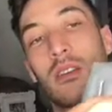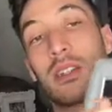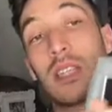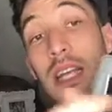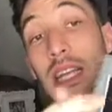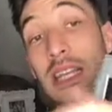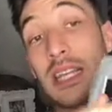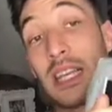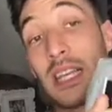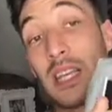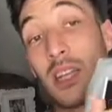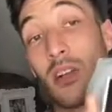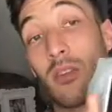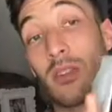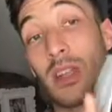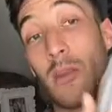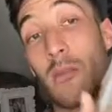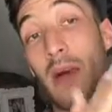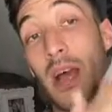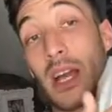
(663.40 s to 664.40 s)
the lid
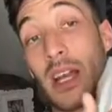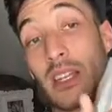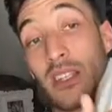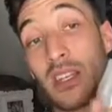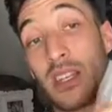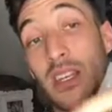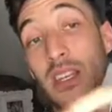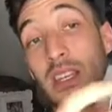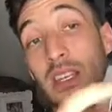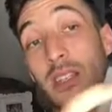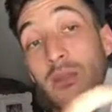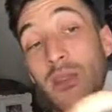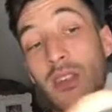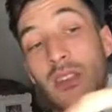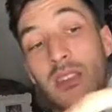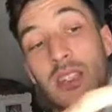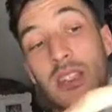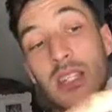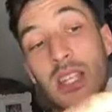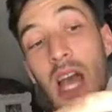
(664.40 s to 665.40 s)
of the packaging is
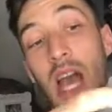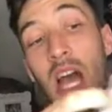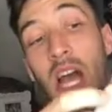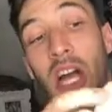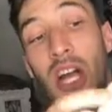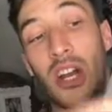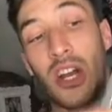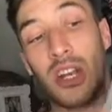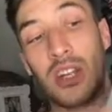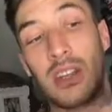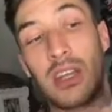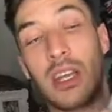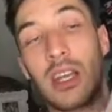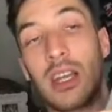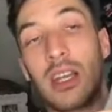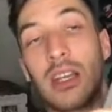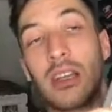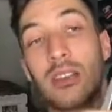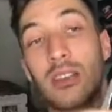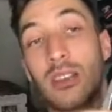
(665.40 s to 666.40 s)
because it's hard
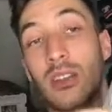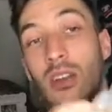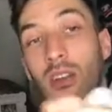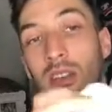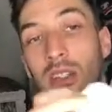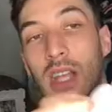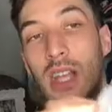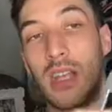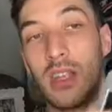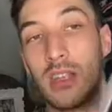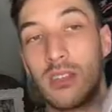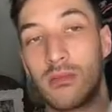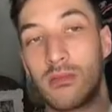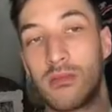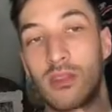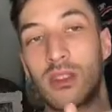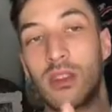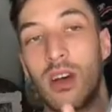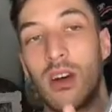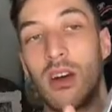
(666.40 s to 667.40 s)
lid, so they
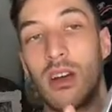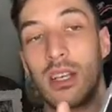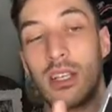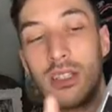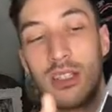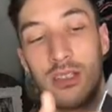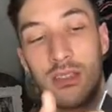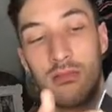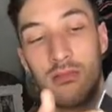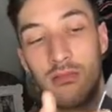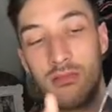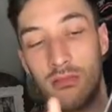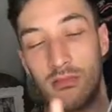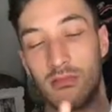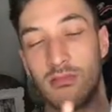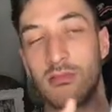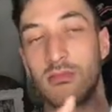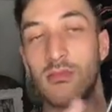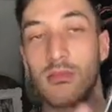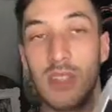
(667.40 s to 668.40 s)
don't it's,
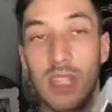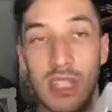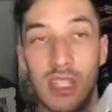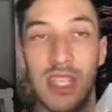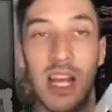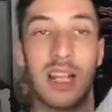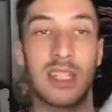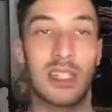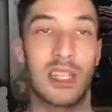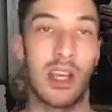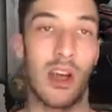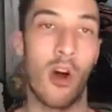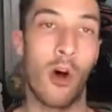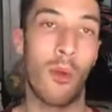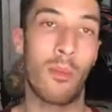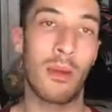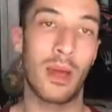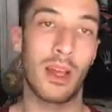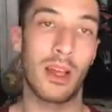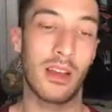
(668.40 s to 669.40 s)
it doesn't
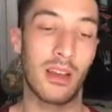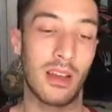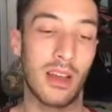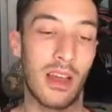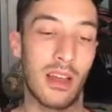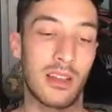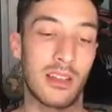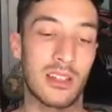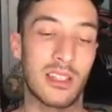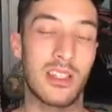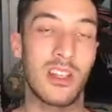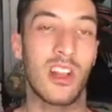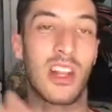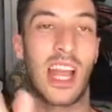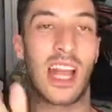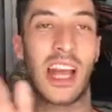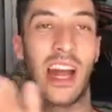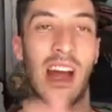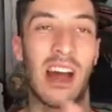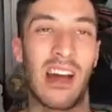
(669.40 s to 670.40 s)
open and it's not
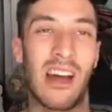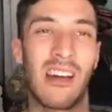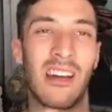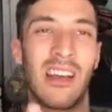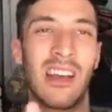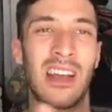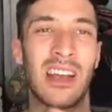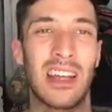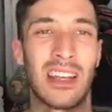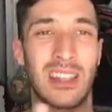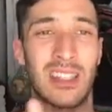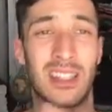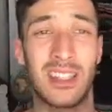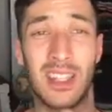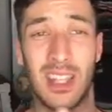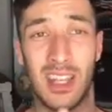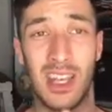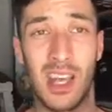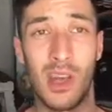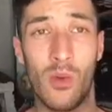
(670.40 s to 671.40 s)
like a, a
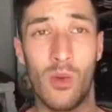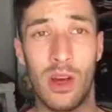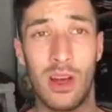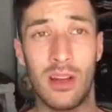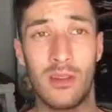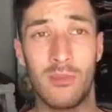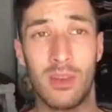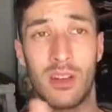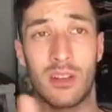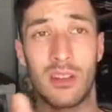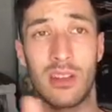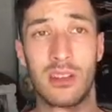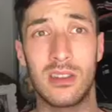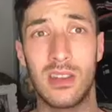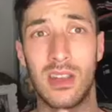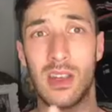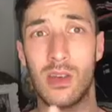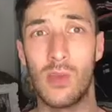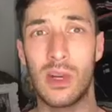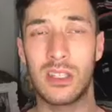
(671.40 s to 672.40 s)
sticky one because the
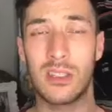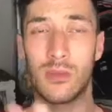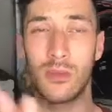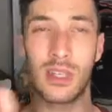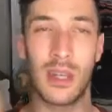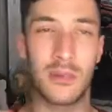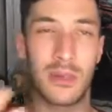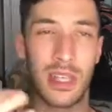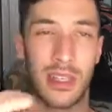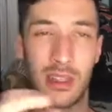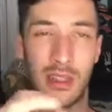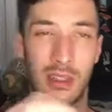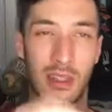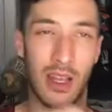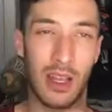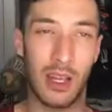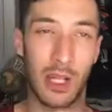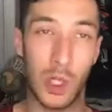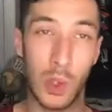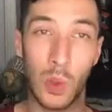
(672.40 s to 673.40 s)
sticky one sometimes the,
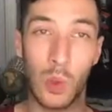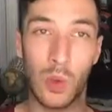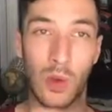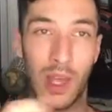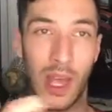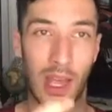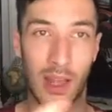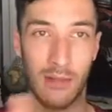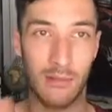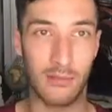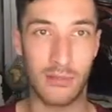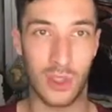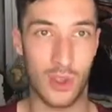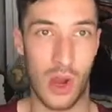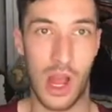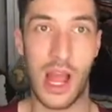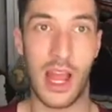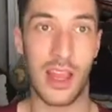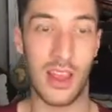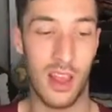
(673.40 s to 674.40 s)
the glue get
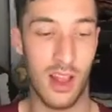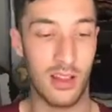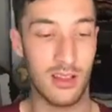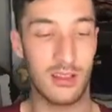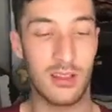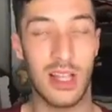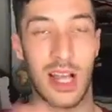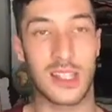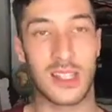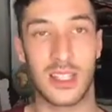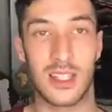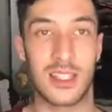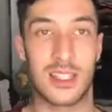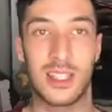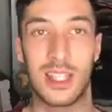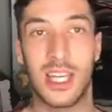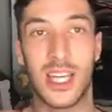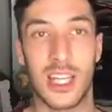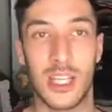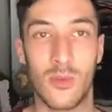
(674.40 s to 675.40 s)
dry and doesn't
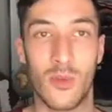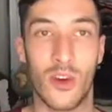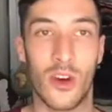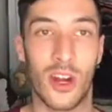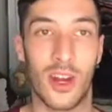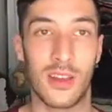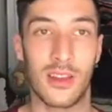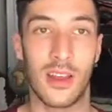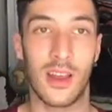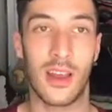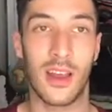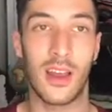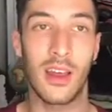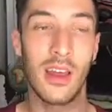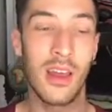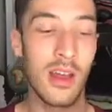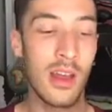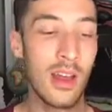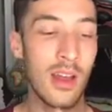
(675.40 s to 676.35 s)
stick anymore and the